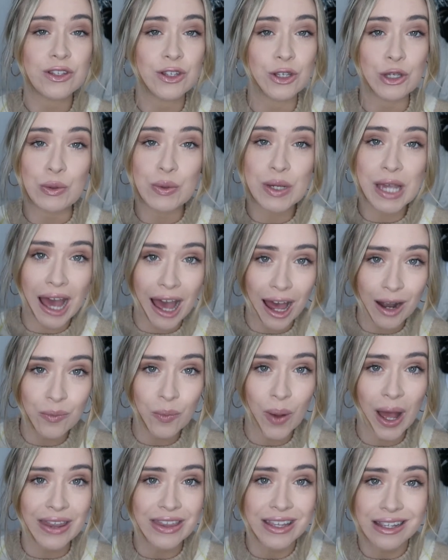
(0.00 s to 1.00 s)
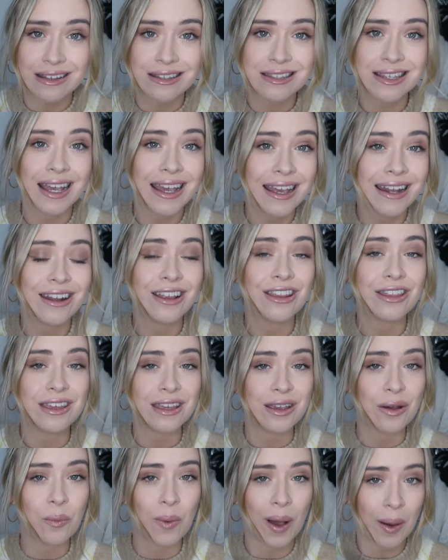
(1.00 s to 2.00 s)
so you can wear these in
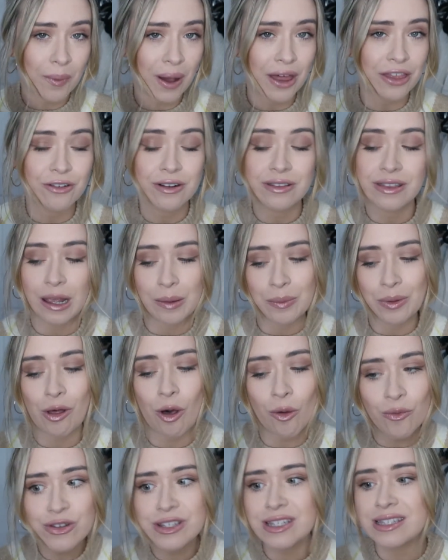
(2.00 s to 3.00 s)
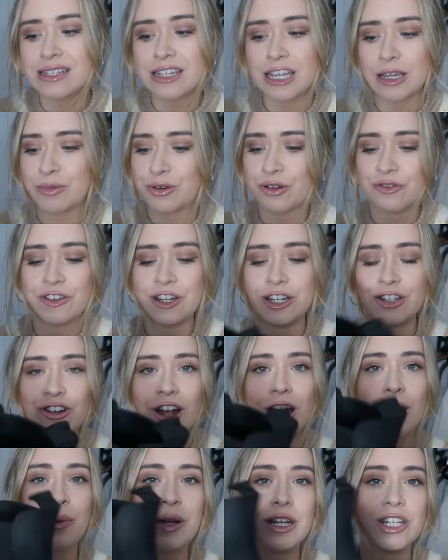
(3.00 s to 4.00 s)
the wet weather, and they will obviously keep your feet
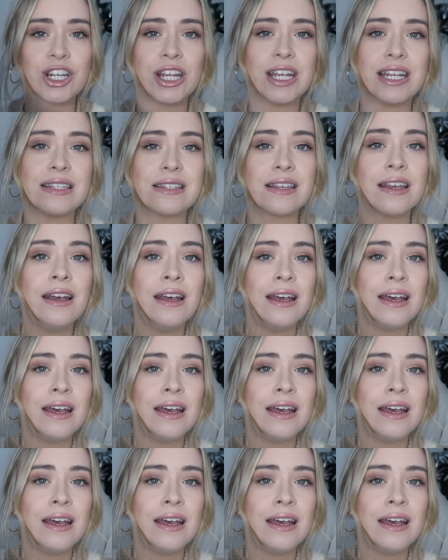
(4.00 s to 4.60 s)
dry, which is